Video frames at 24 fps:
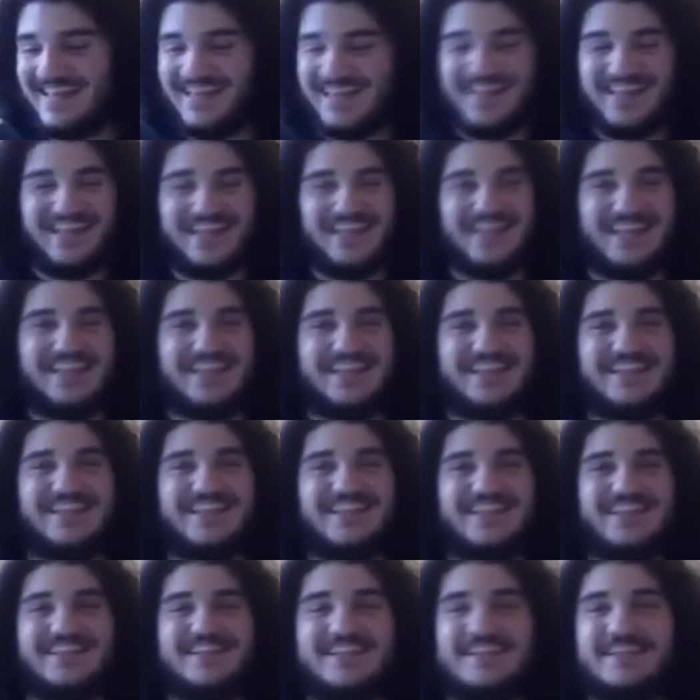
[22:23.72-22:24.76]

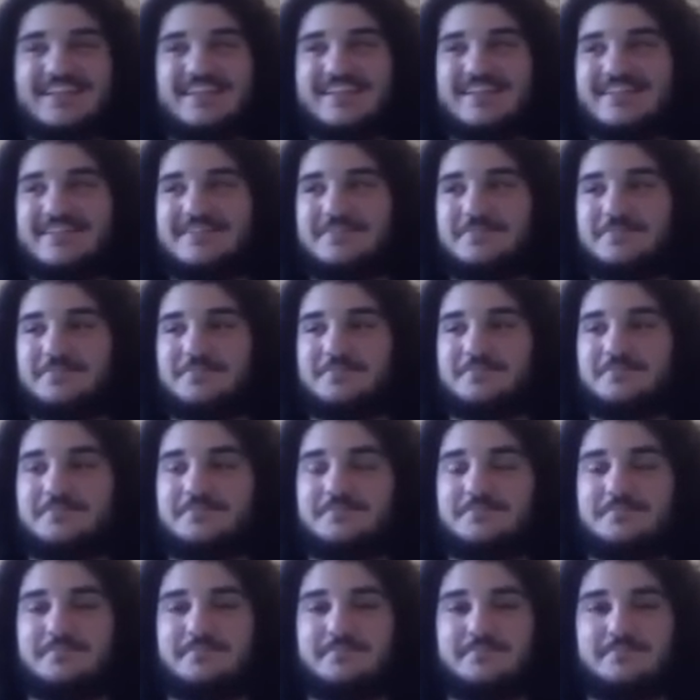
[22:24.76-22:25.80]

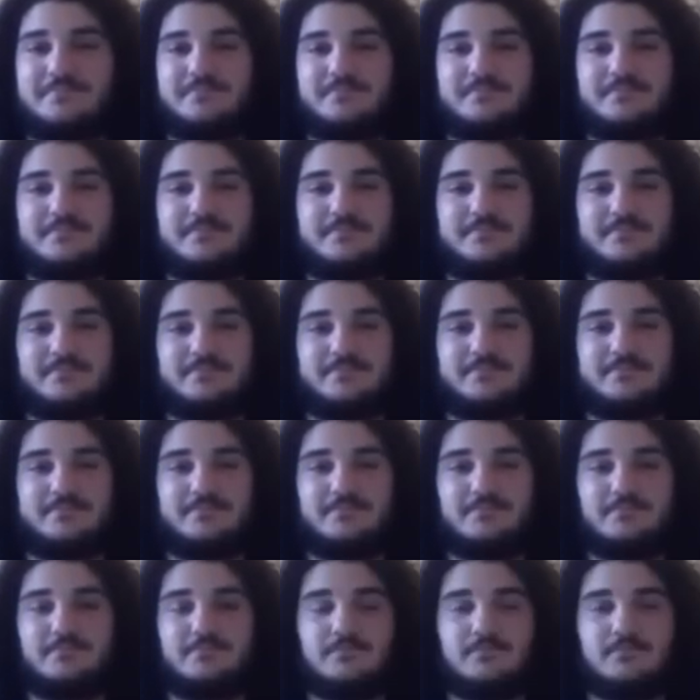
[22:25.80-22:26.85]

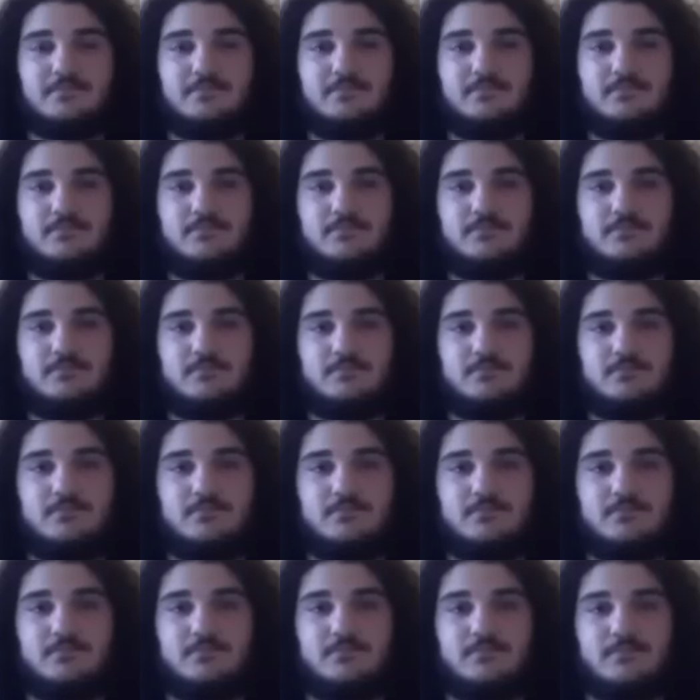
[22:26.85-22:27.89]

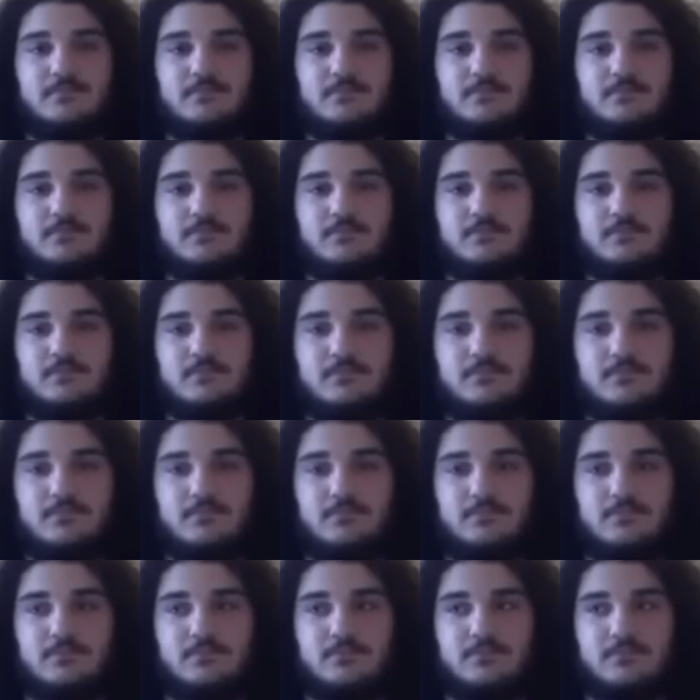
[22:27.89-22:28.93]

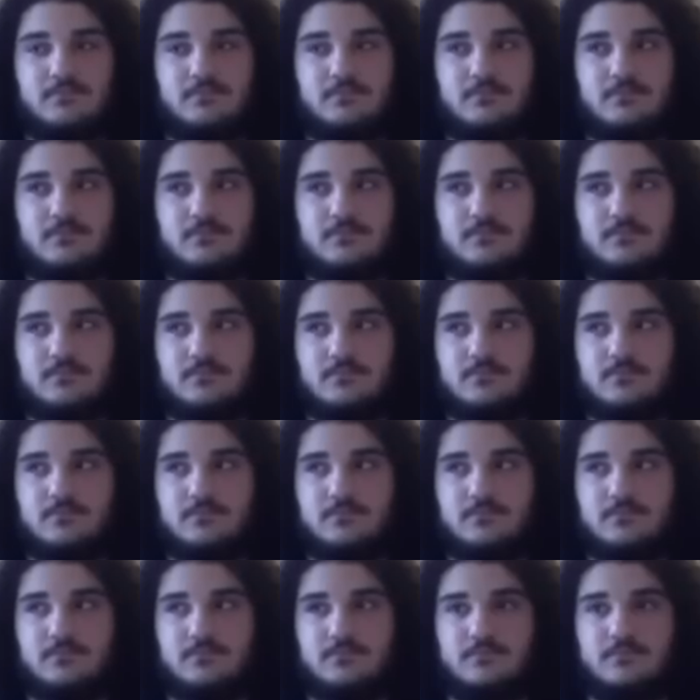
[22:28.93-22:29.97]

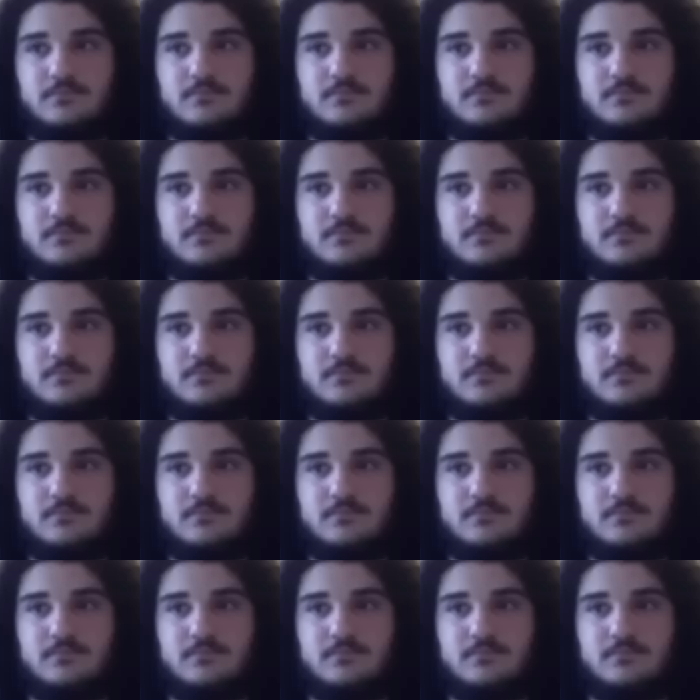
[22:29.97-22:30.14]
No words are spoken by the person on screen.